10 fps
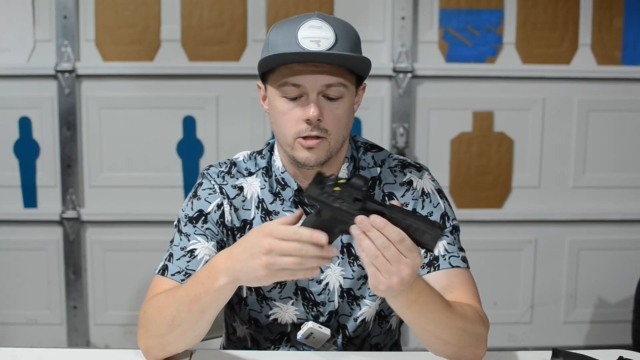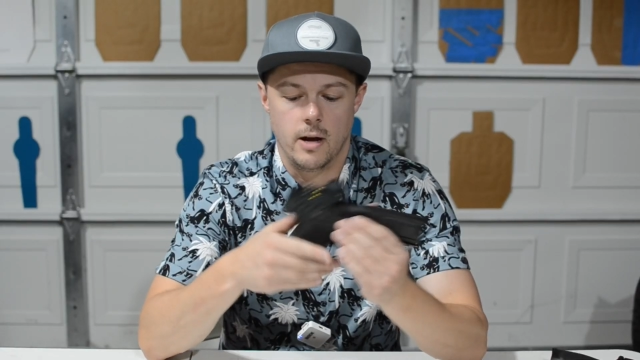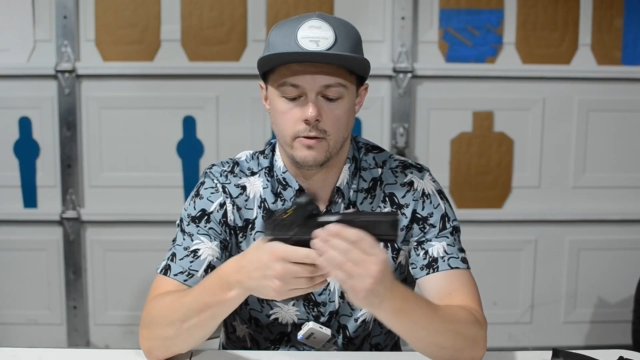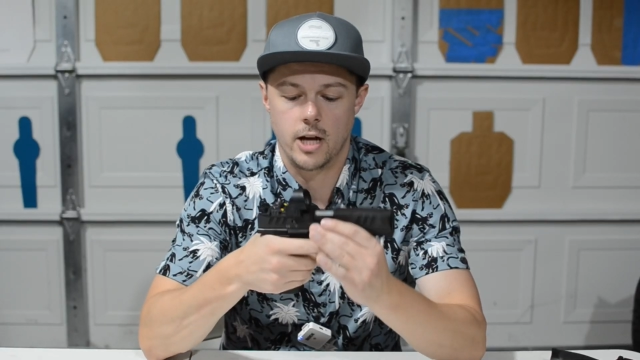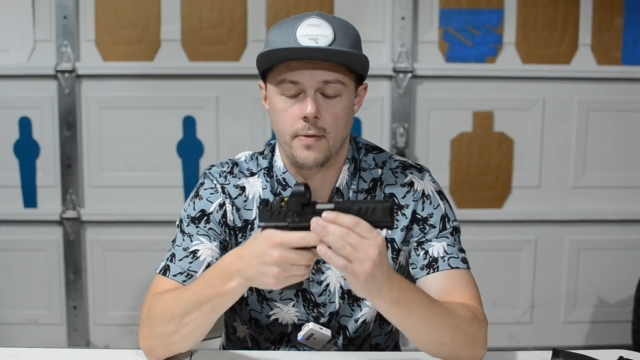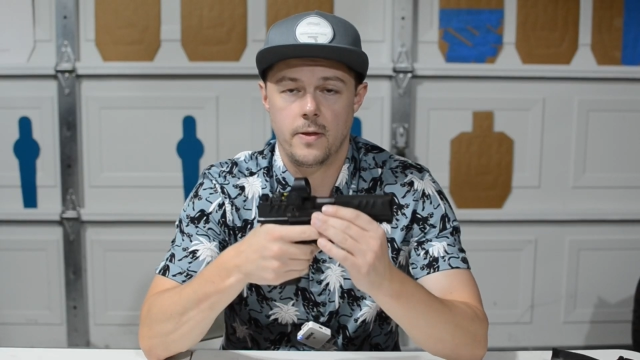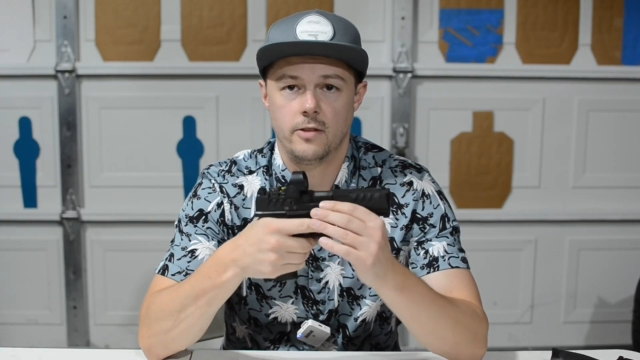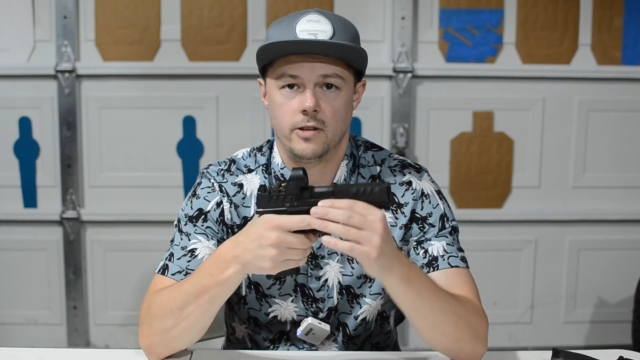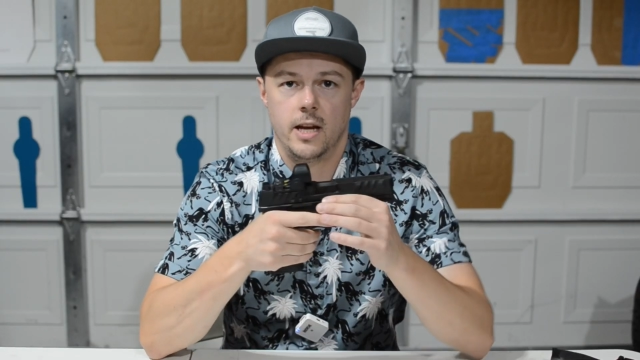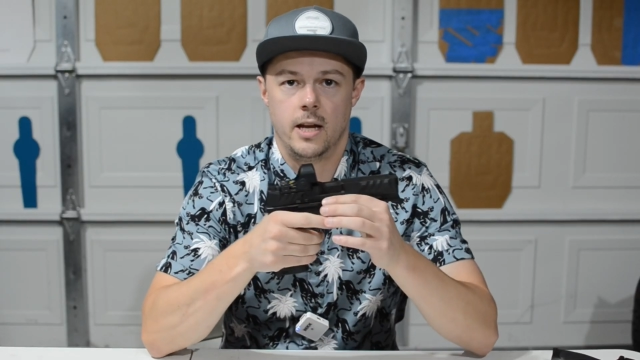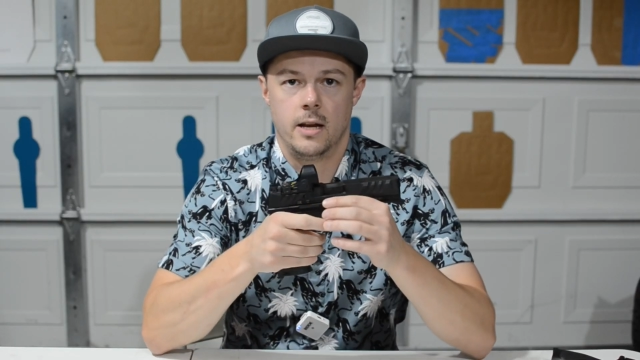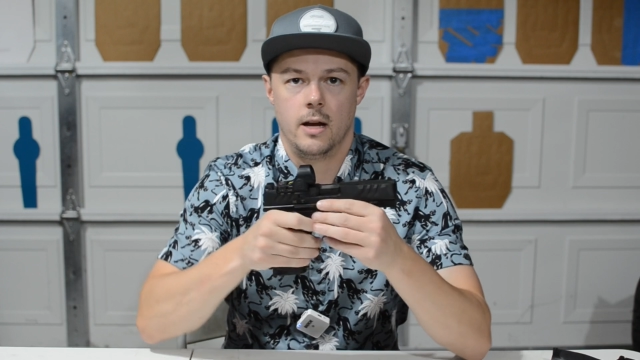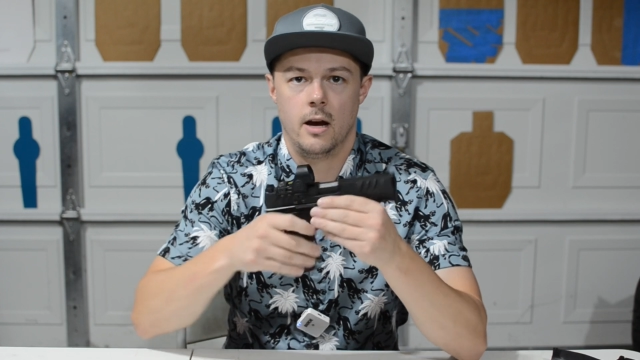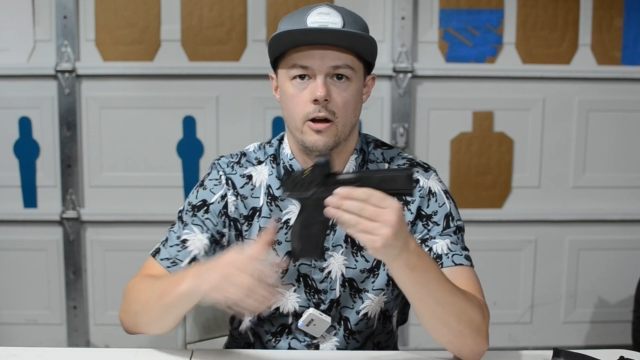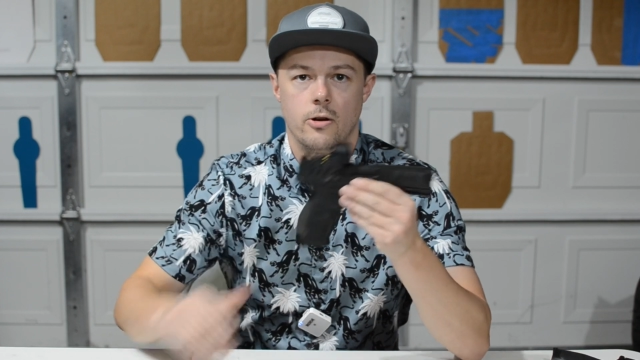So I've shot this in
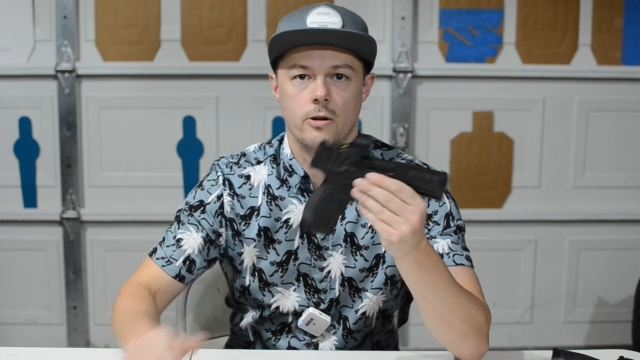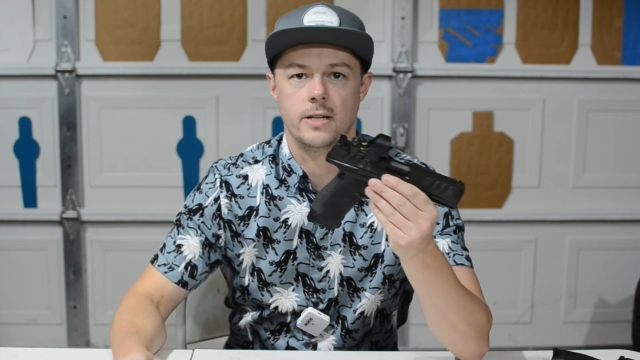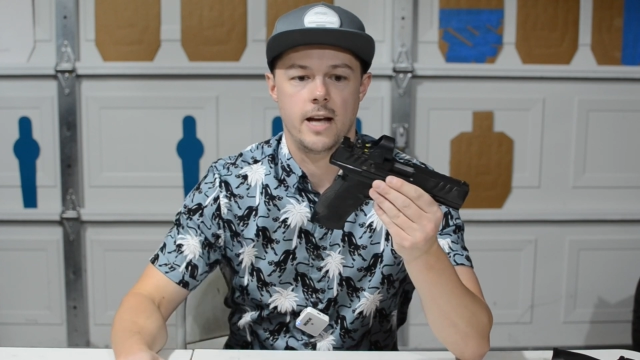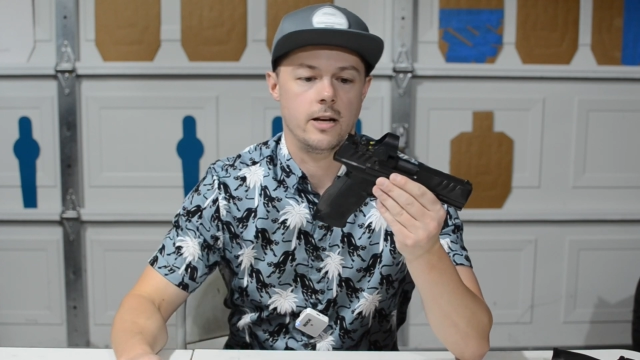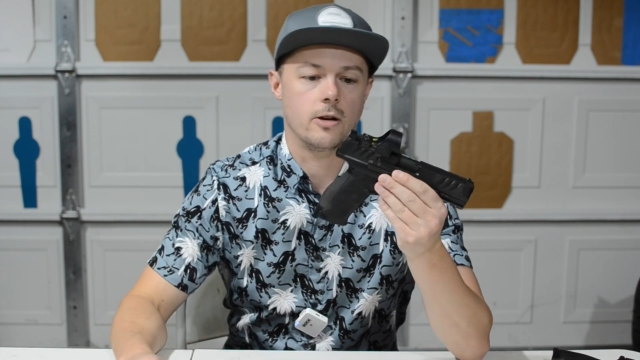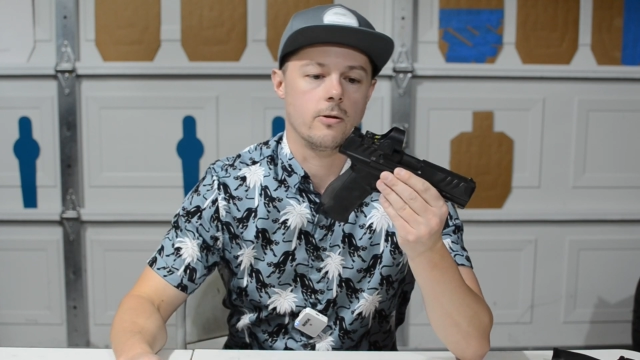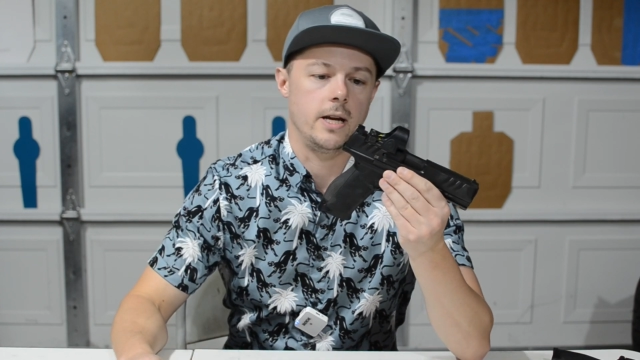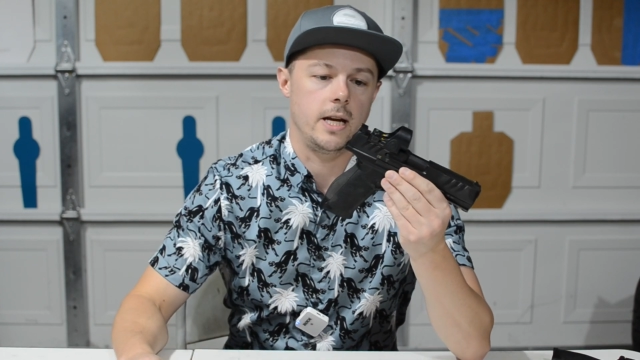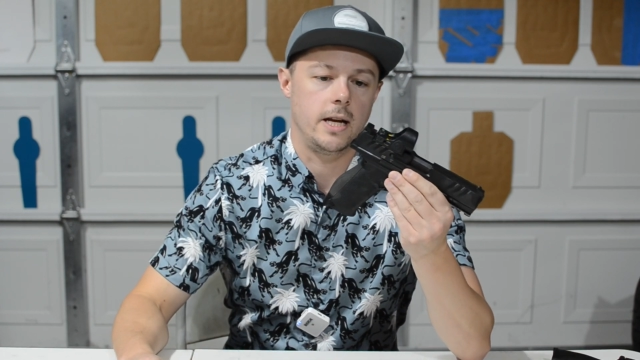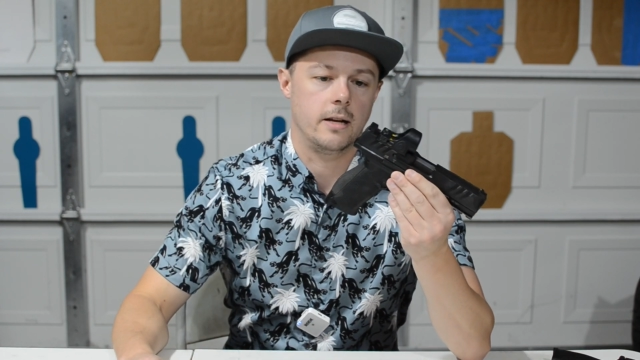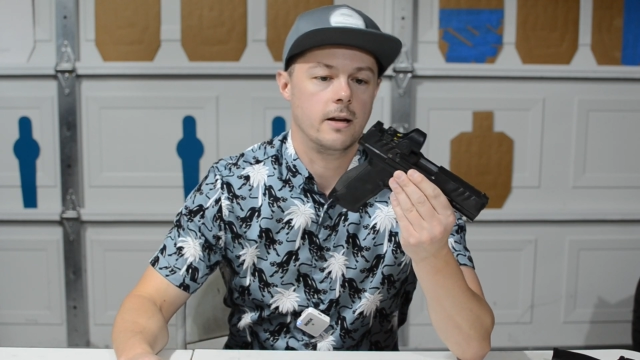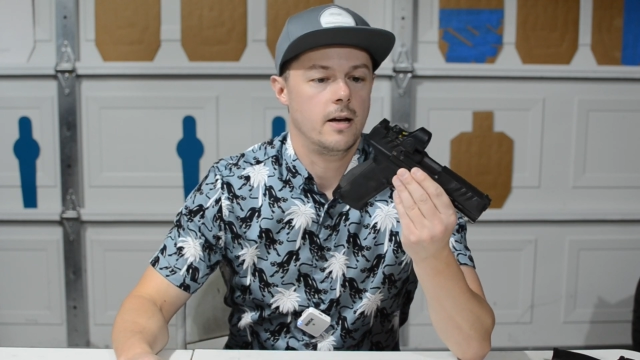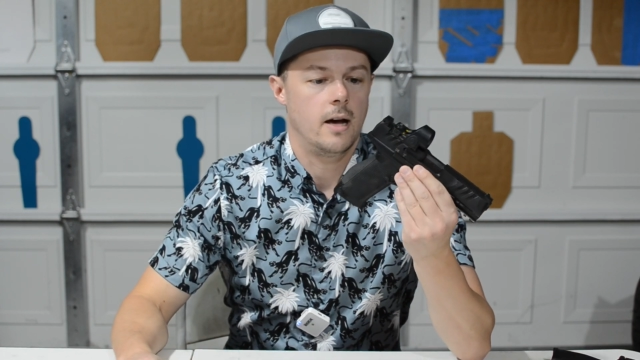110 degree heat.